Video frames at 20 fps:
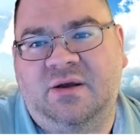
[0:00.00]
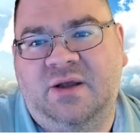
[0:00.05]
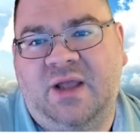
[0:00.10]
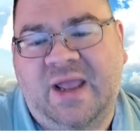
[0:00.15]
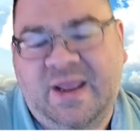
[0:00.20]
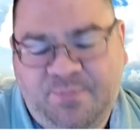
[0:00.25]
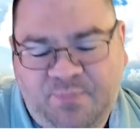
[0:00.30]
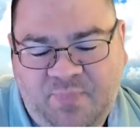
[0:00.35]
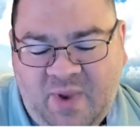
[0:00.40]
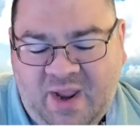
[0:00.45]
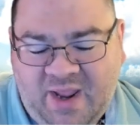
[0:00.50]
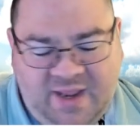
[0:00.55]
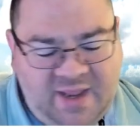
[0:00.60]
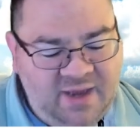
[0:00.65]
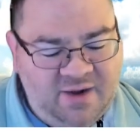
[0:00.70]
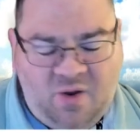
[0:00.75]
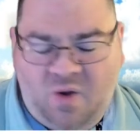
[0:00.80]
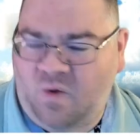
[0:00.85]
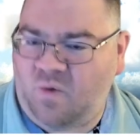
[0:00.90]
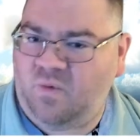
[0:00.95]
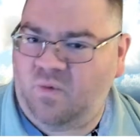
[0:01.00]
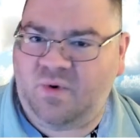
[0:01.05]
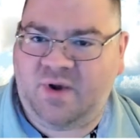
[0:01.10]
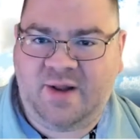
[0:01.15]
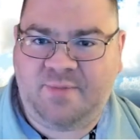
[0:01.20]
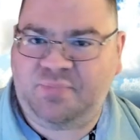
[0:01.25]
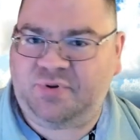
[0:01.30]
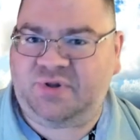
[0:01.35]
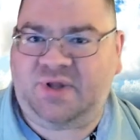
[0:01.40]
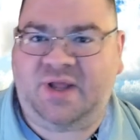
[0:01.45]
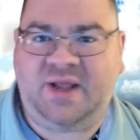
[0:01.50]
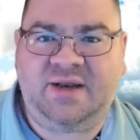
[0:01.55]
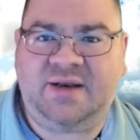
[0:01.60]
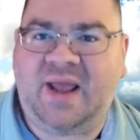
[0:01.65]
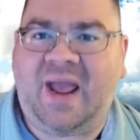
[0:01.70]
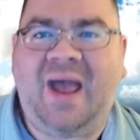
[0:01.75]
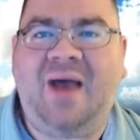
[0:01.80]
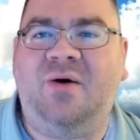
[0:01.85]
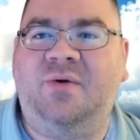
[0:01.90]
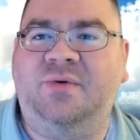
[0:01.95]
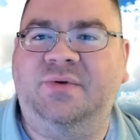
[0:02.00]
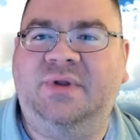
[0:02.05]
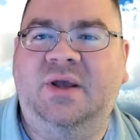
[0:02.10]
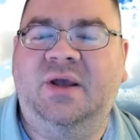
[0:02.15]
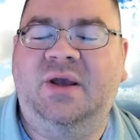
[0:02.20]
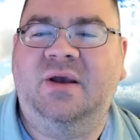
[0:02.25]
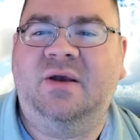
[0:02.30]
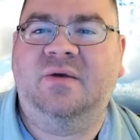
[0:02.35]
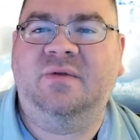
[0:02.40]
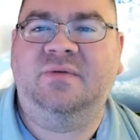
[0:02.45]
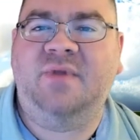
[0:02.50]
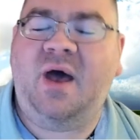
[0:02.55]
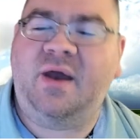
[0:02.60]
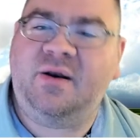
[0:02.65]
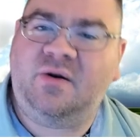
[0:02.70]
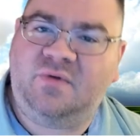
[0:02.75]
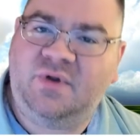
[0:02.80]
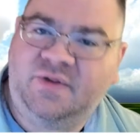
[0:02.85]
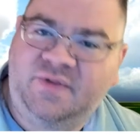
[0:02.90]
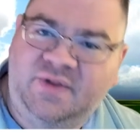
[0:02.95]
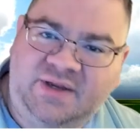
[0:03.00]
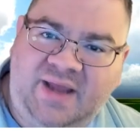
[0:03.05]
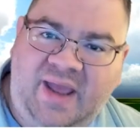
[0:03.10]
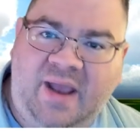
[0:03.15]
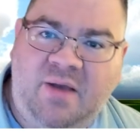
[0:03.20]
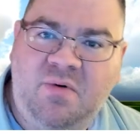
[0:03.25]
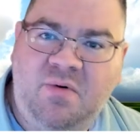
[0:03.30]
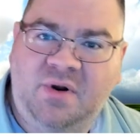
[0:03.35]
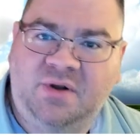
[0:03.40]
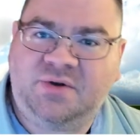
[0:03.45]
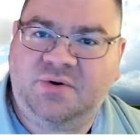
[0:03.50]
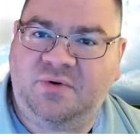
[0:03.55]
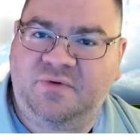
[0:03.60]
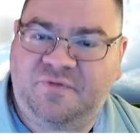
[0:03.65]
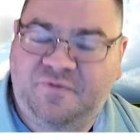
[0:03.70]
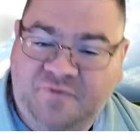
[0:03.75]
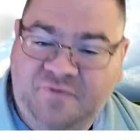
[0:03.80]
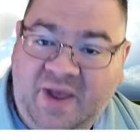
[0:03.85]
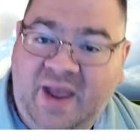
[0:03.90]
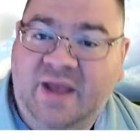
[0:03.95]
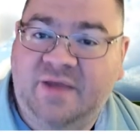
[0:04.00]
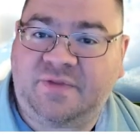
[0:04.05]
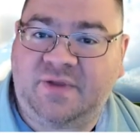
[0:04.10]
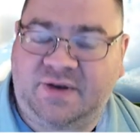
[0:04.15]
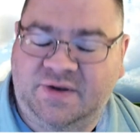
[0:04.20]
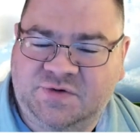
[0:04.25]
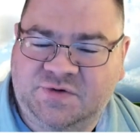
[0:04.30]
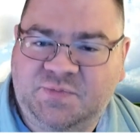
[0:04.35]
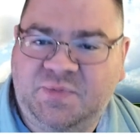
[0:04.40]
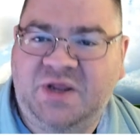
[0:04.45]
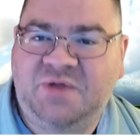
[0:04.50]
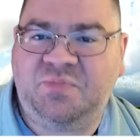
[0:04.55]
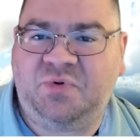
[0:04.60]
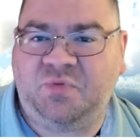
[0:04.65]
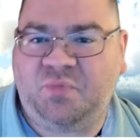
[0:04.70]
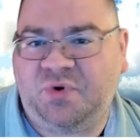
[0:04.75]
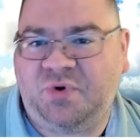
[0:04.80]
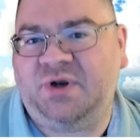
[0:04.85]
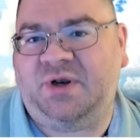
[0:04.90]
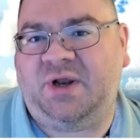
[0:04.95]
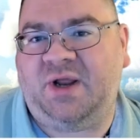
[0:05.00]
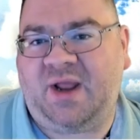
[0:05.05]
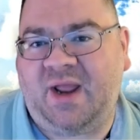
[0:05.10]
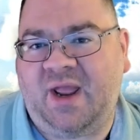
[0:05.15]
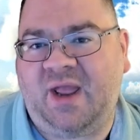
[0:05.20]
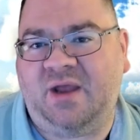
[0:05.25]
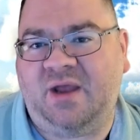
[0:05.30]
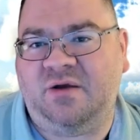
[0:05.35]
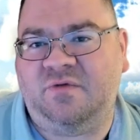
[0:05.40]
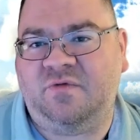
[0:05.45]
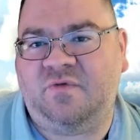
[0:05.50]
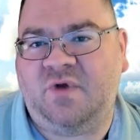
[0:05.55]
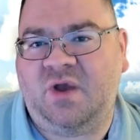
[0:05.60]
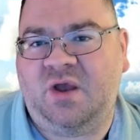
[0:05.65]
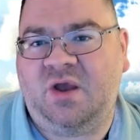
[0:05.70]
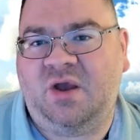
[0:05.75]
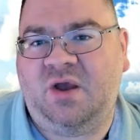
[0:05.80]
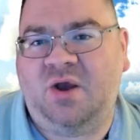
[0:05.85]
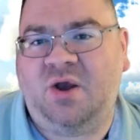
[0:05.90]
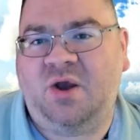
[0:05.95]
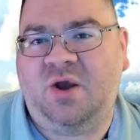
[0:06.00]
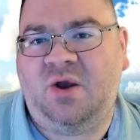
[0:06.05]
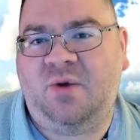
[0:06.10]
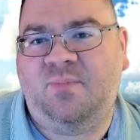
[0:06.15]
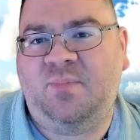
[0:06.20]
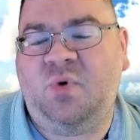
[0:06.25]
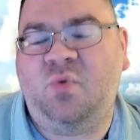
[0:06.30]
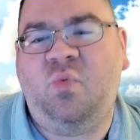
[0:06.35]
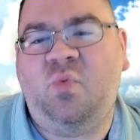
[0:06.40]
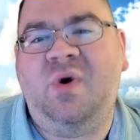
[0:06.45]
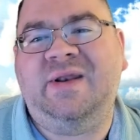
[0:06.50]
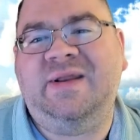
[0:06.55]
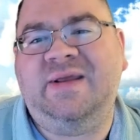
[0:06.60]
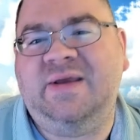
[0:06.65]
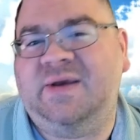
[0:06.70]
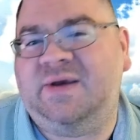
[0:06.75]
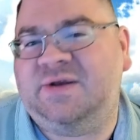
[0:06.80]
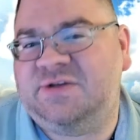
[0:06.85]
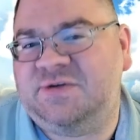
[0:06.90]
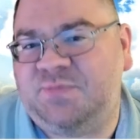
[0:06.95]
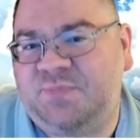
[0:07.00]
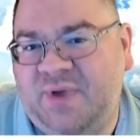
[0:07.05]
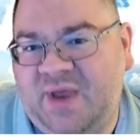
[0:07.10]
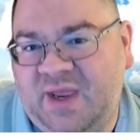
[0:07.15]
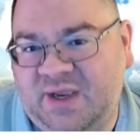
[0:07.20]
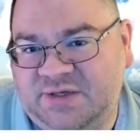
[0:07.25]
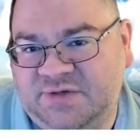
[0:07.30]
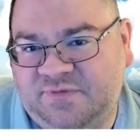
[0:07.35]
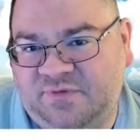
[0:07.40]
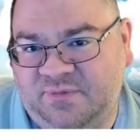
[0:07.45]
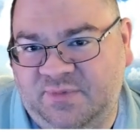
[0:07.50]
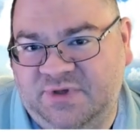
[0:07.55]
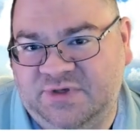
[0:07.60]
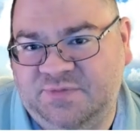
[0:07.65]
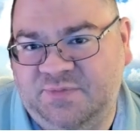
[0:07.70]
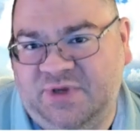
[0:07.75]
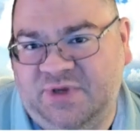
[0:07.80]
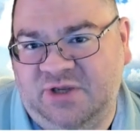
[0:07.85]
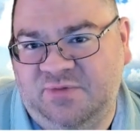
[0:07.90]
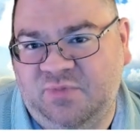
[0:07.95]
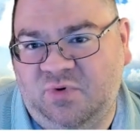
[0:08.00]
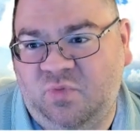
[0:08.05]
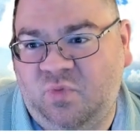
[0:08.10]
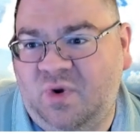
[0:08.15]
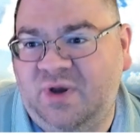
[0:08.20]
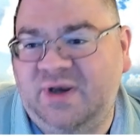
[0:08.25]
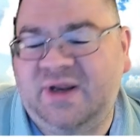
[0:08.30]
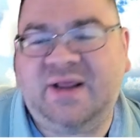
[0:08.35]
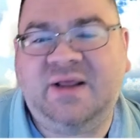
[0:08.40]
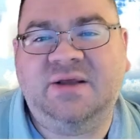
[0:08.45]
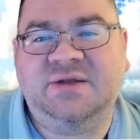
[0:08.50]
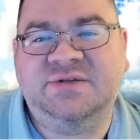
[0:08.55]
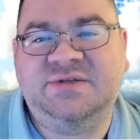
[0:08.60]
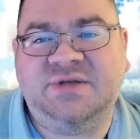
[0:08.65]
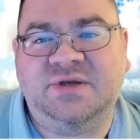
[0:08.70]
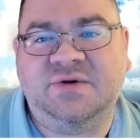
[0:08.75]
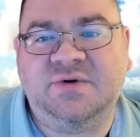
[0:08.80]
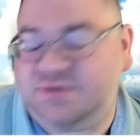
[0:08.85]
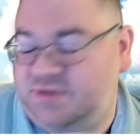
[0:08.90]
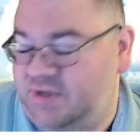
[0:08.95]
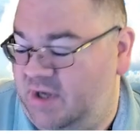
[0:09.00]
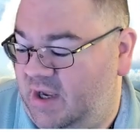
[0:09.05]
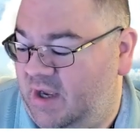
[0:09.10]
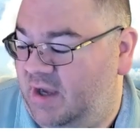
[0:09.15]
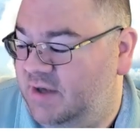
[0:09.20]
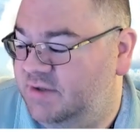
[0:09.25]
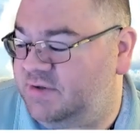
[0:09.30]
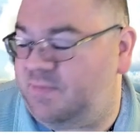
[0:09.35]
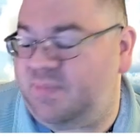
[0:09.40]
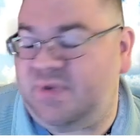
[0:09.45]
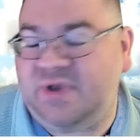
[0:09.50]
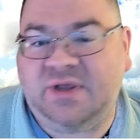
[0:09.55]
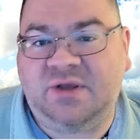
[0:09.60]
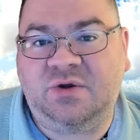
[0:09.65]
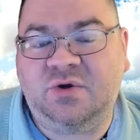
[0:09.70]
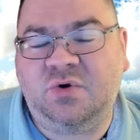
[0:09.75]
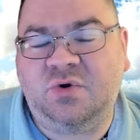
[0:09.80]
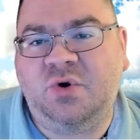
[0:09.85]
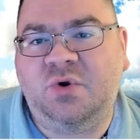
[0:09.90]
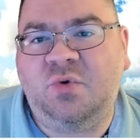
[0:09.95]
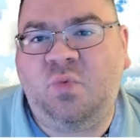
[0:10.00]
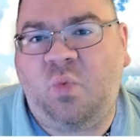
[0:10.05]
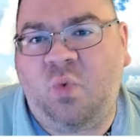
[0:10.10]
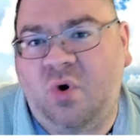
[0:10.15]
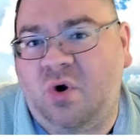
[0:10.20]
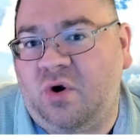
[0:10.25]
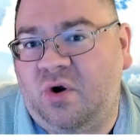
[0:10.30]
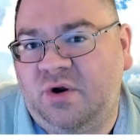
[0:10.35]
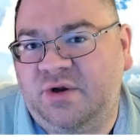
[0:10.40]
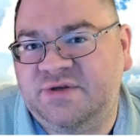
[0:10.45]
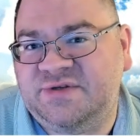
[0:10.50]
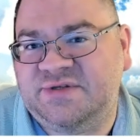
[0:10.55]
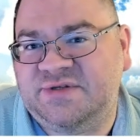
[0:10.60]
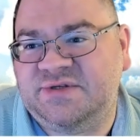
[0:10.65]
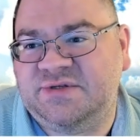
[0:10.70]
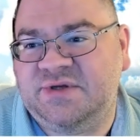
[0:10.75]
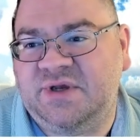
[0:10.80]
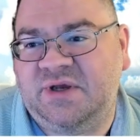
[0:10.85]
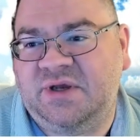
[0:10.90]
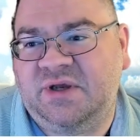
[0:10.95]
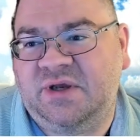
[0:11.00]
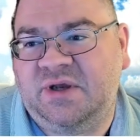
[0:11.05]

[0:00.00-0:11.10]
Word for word: He, he had already planned out not only the character of faith that his people were going to have, but what he expects from his people, what he considers to be good works.